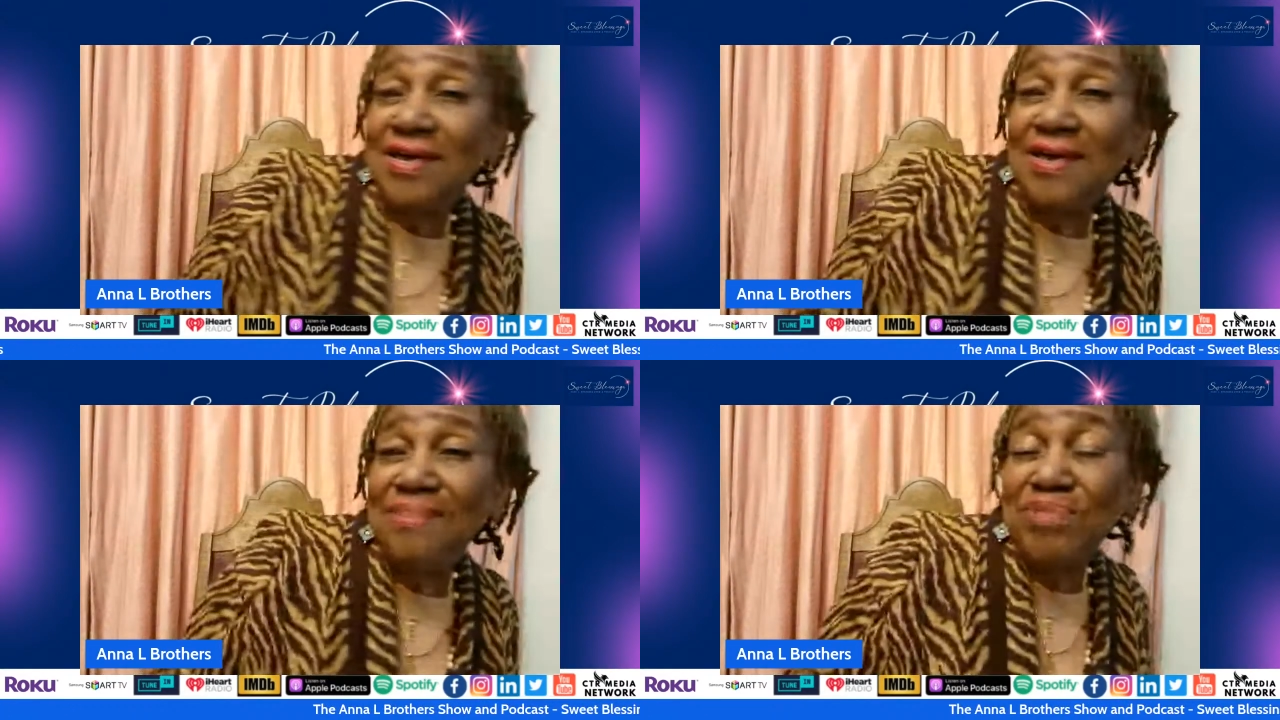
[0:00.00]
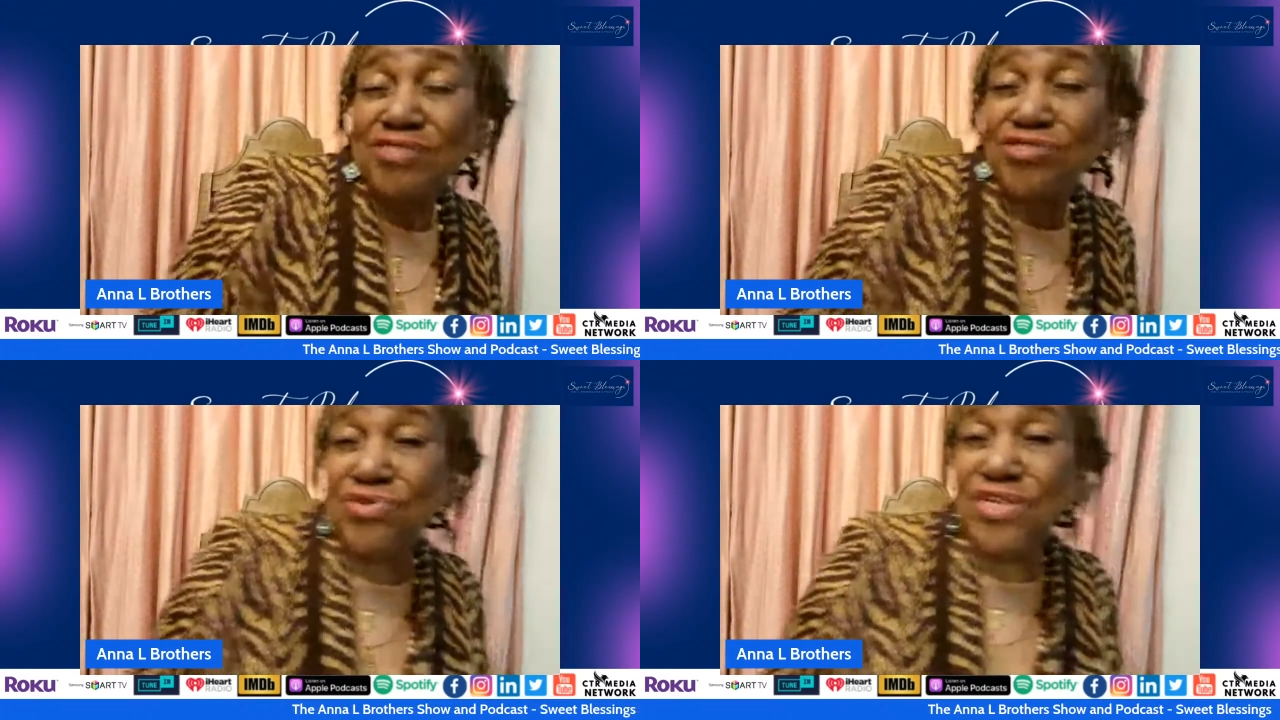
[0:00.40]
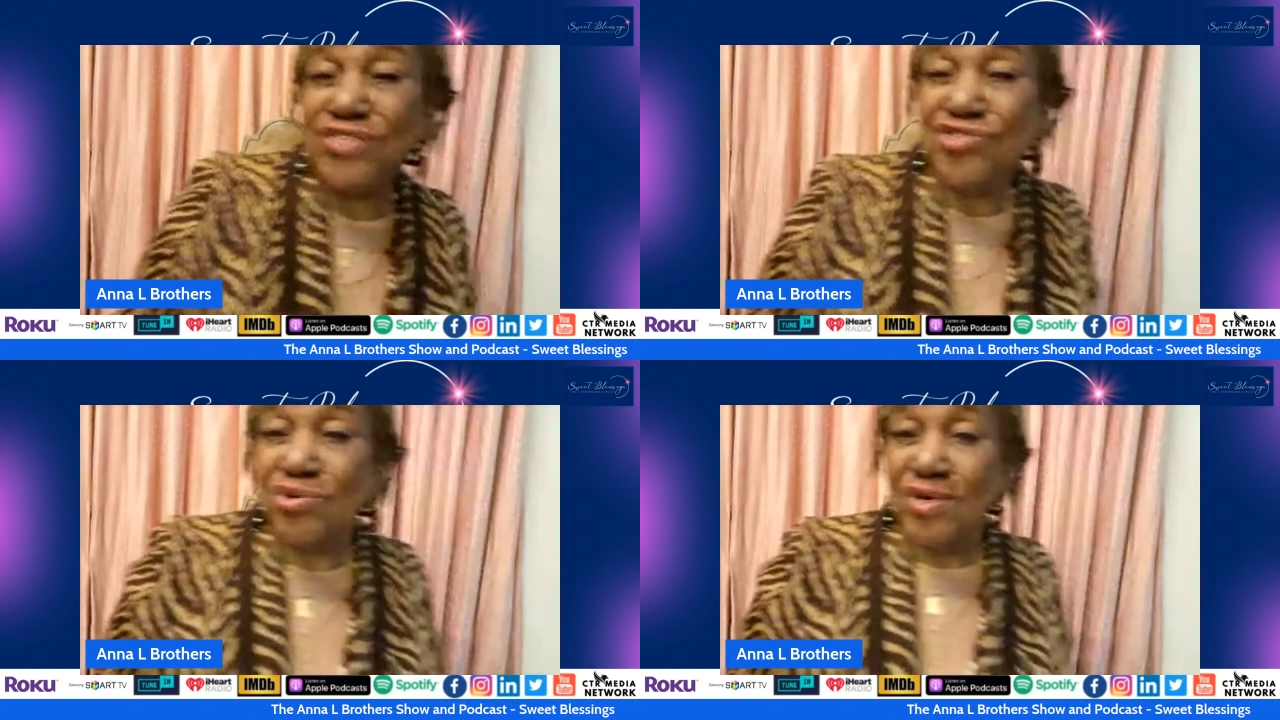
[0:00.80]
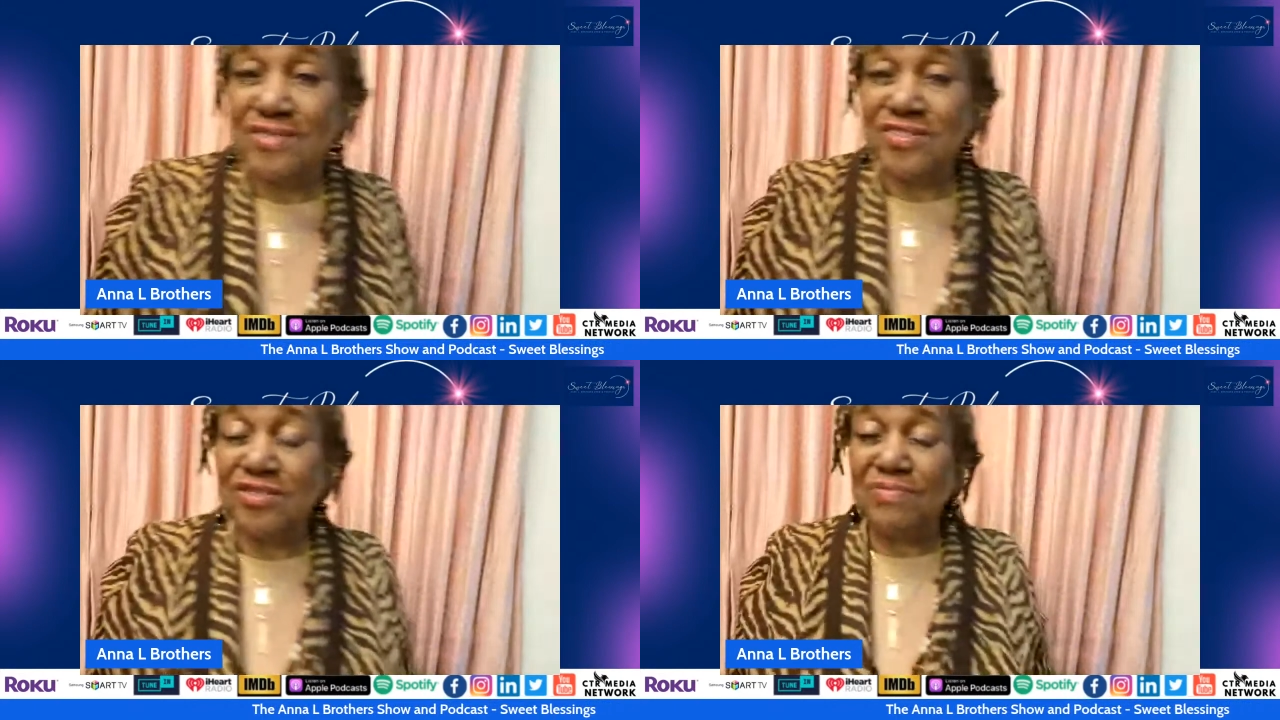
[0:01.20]
And plus, you enjoy it.
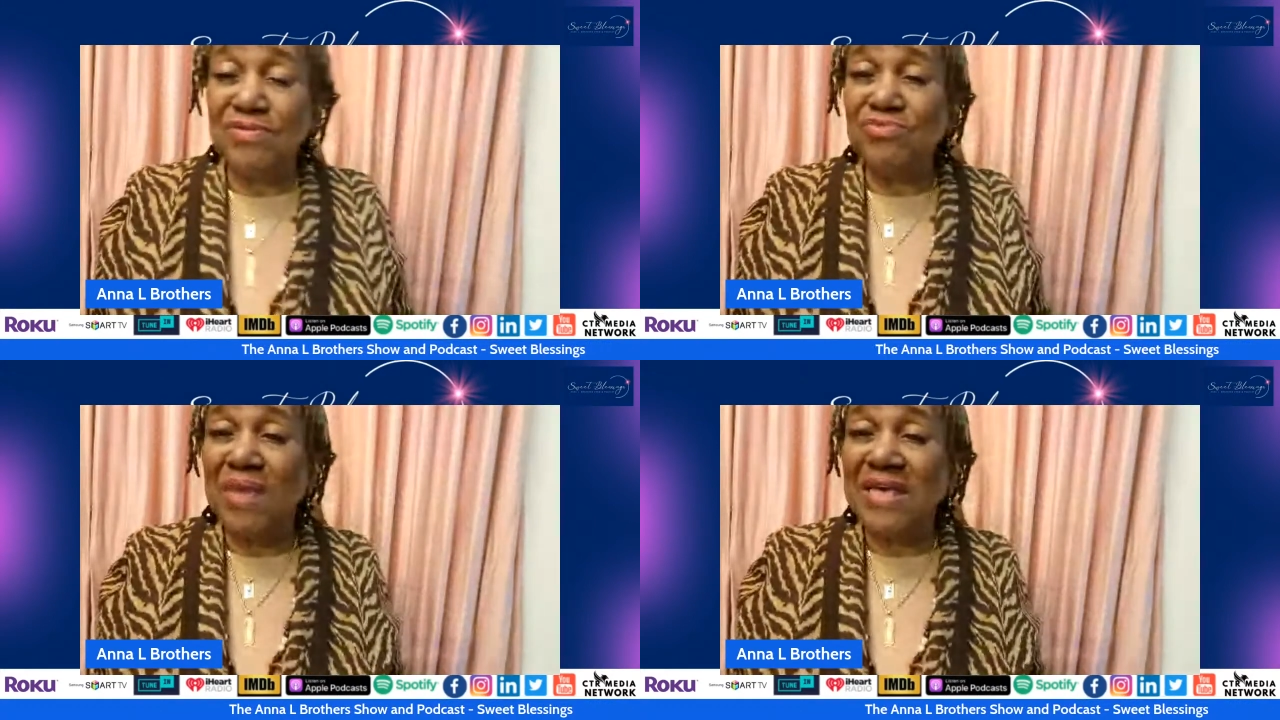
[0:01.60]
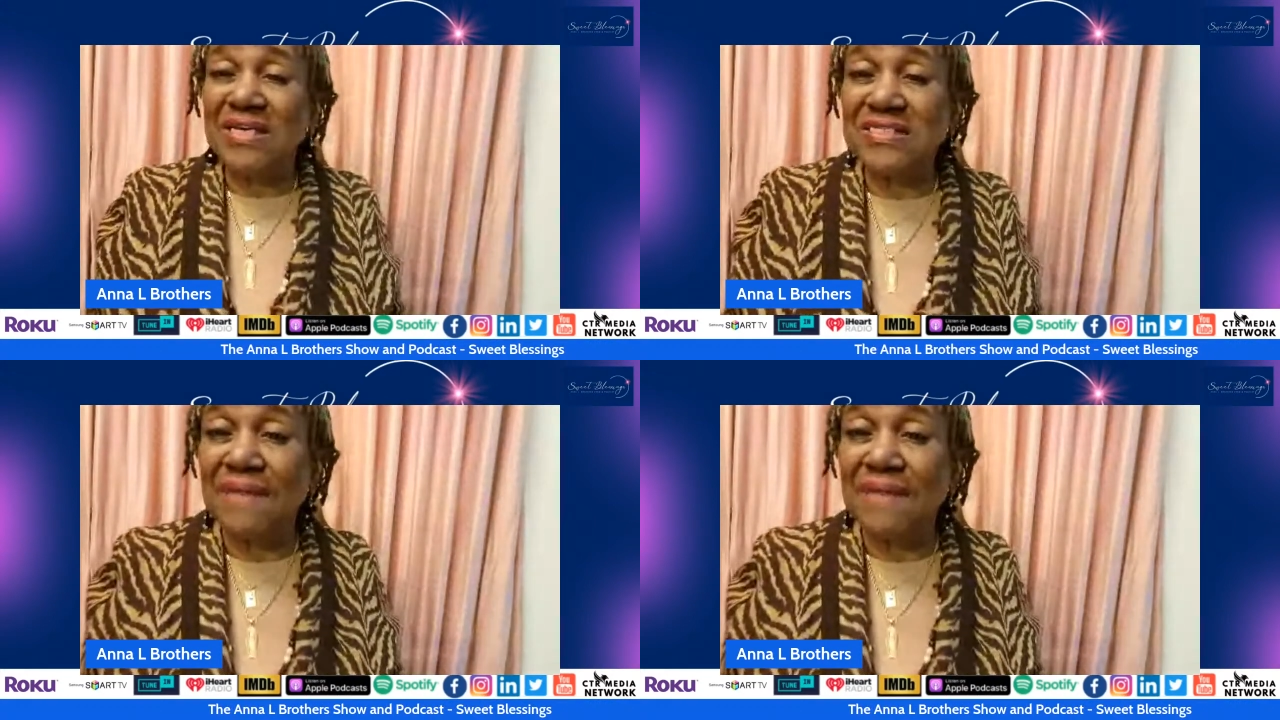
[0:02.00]
So you make it